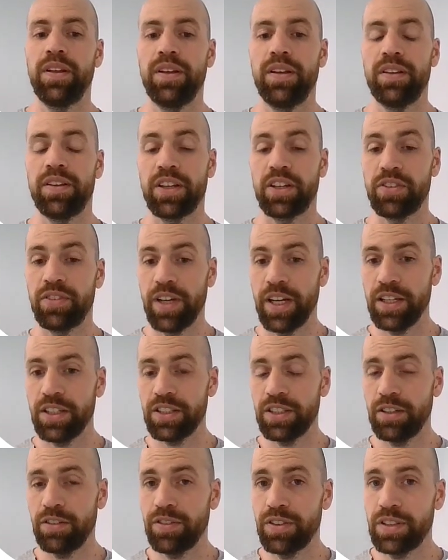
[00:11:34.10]
the
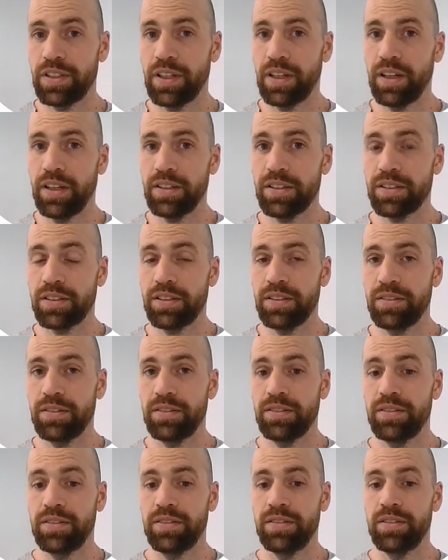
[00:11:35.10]
creation of a task
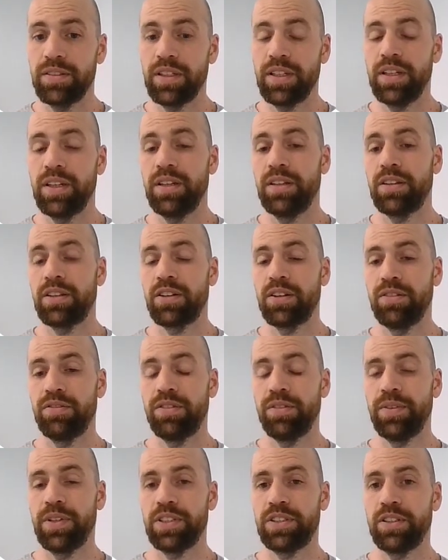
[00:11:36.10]
and the
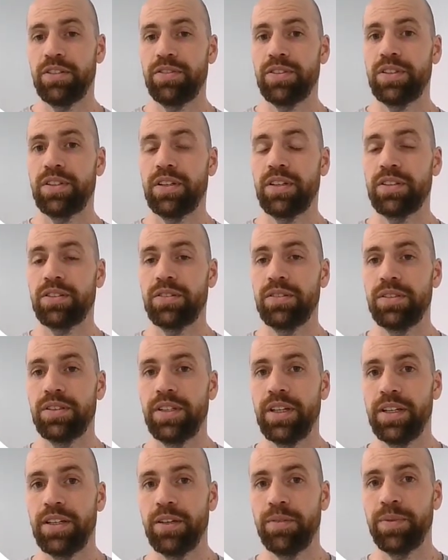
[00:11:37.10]
confirmation of a task to the
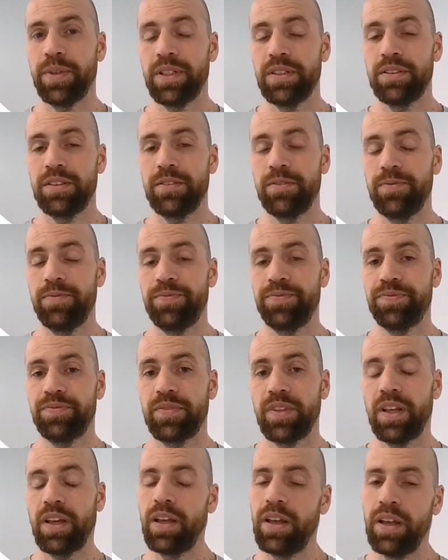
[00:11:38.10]
database.
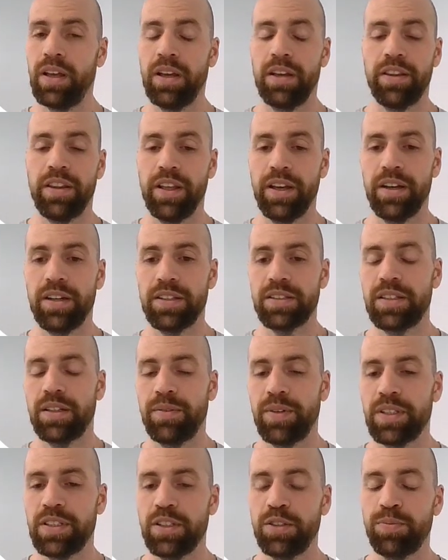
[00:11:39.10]
There are
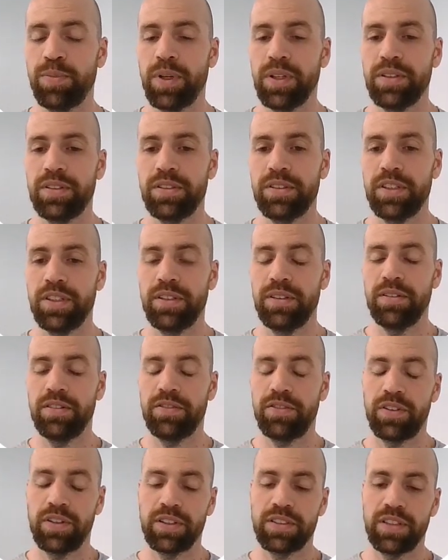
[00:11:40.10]
some other spots,
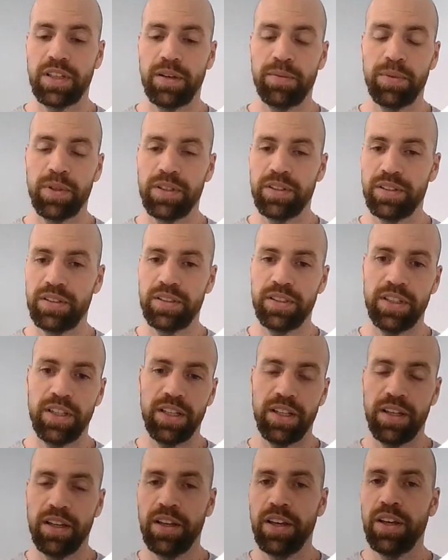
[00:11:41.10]
for example, this
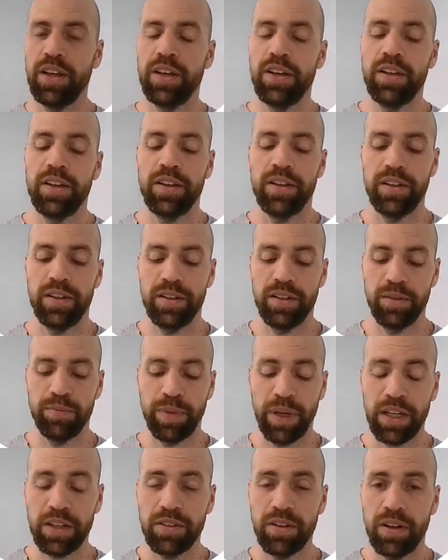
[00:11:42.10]

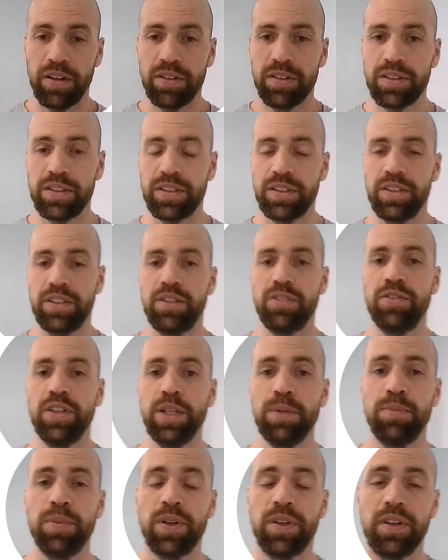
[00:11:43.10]
background
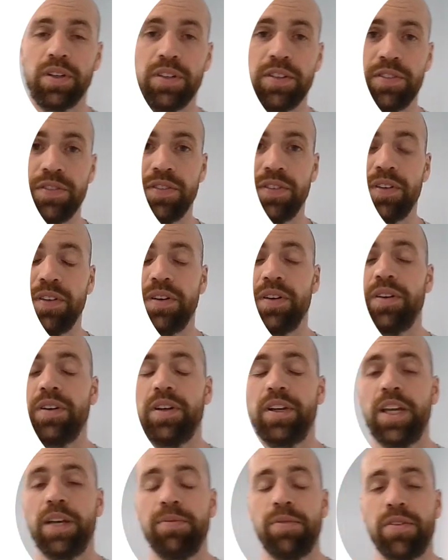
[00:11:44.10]
report
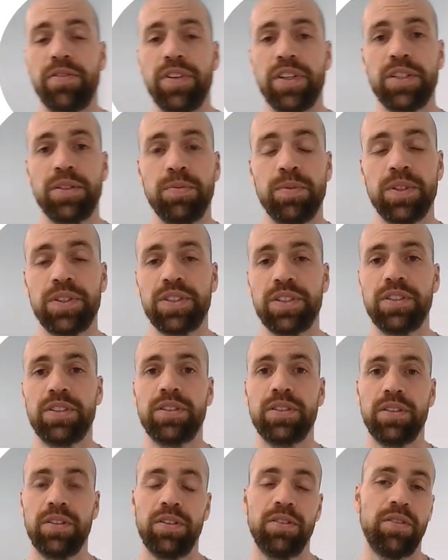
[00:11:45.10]
for MFS, which
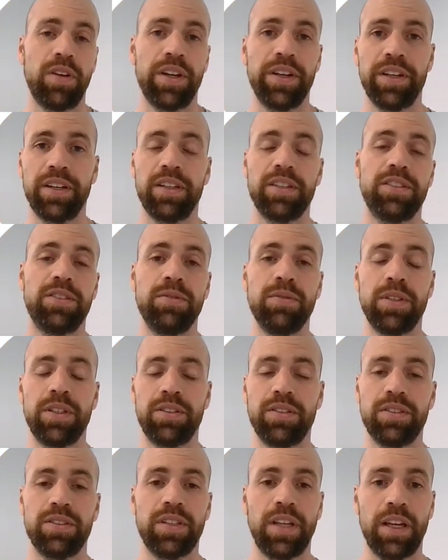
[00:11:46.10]
is running as soon
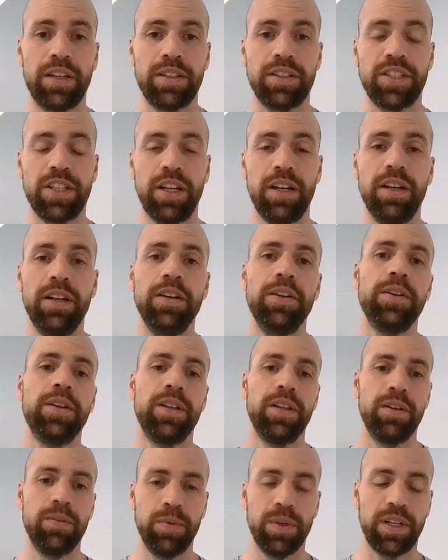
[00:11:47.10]
as you start a channel.
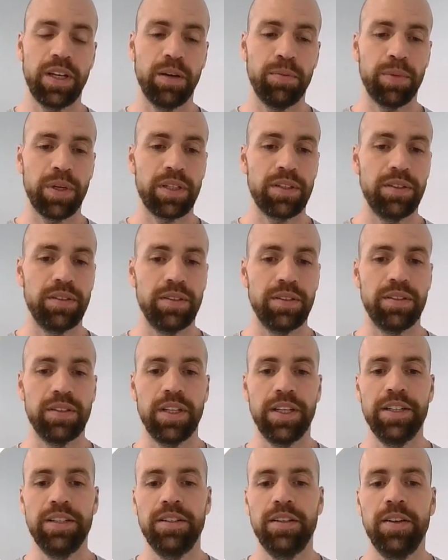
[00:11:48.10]
We come back to
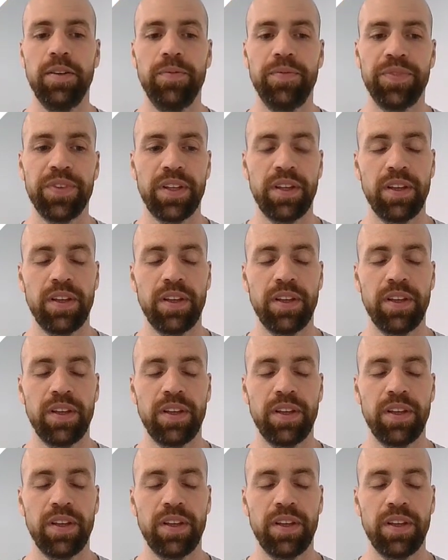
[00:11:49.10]
this later.